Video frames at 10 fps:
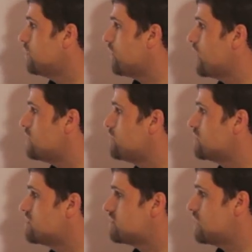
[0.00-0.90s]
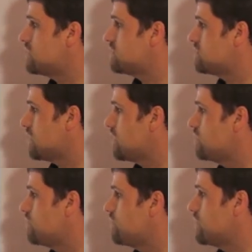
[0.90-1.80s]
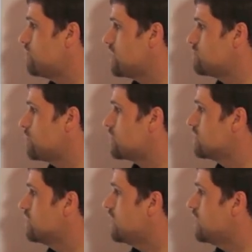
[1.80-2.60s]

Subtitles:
that you could send, say, via Facebook.